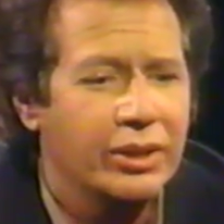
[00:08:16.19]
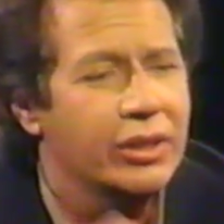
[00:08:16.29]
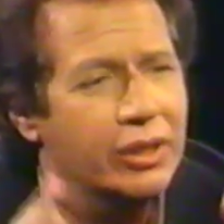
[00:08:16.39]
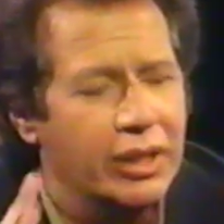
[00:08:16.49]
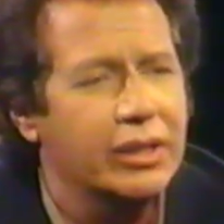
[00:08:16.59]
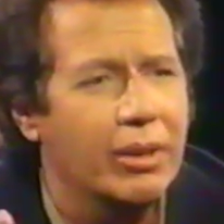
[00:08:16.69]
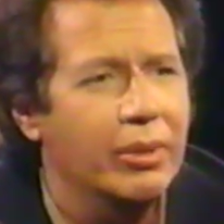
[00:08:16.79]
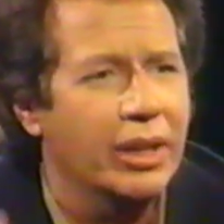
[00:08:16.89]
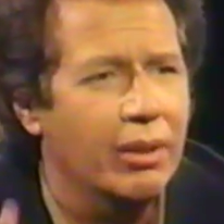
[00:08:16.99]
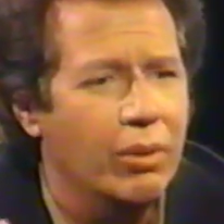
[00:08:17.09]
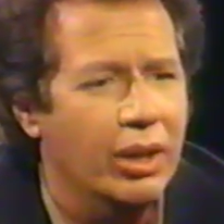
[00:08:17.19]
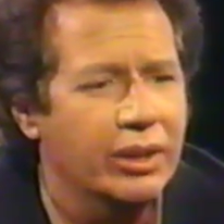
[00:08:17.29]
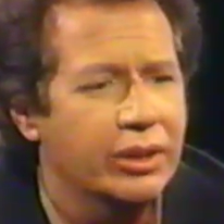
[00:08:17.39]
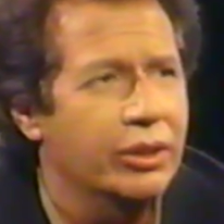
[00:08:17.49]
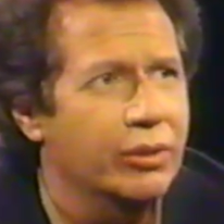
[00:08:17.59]
This is just something I
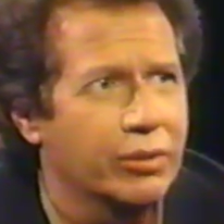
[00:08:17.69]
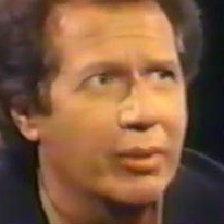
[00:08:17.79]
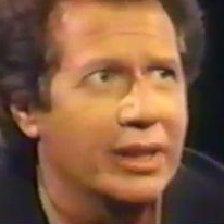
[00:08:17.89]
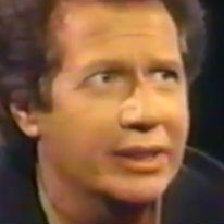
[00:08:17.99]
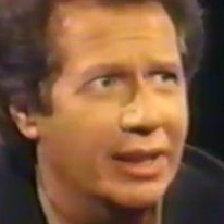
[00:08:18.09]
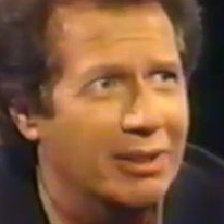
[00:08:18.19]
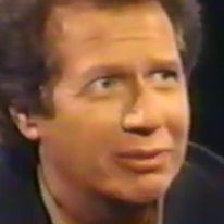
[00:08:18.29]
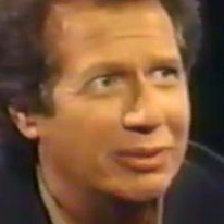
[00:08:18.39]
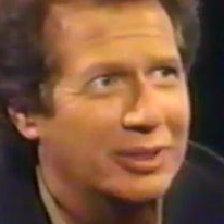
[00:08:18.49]
wanted to do for myself.